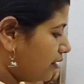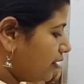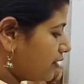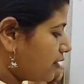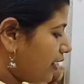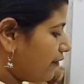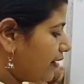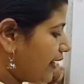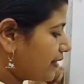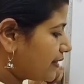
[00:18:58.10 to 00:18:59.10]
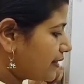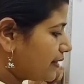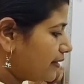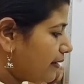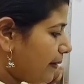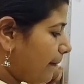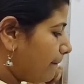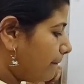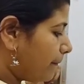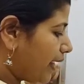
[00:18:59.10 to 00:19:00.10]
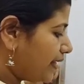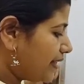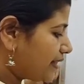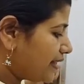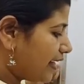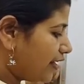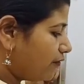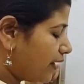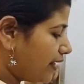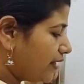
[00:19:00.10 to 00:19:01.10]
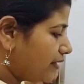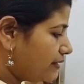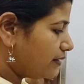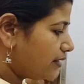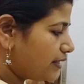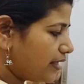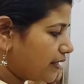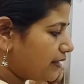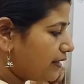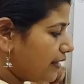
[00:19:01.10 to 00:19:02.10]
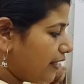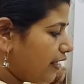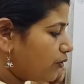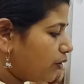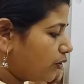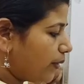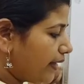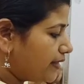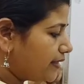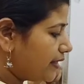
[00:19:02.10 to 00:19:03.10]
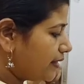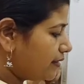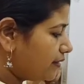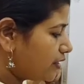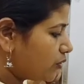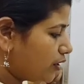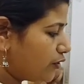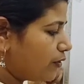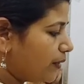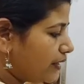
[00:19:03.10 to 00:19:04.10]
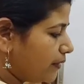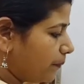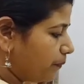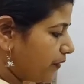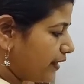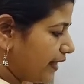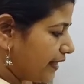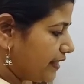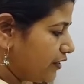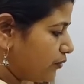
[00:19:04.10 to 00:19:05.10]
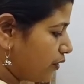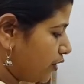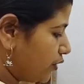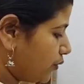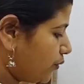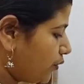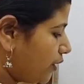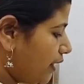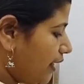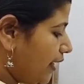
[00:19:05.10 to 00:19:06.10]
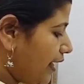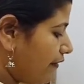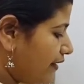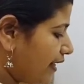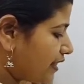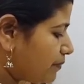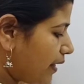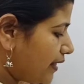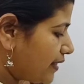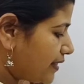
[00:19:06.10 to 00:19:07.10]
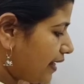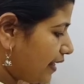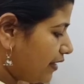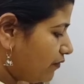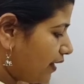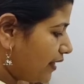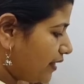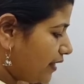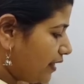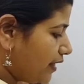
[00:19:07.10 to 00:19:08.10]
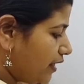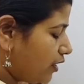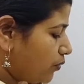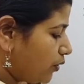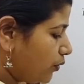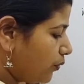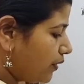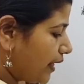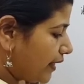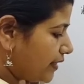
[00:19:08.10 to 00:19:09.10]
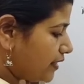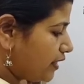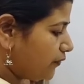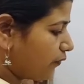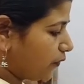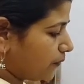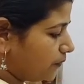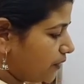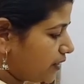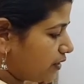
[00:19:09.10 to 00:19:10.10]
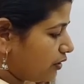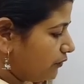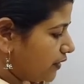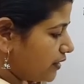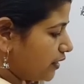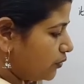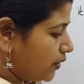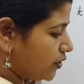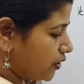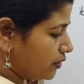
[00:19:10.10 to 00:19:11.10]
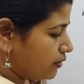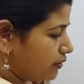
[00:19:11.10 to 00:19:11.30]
So 11x minus 9y, isn't it? Equal to 18, this 22 will be negative 22. 11x minus 9y equal to negative 4. This is your first equation.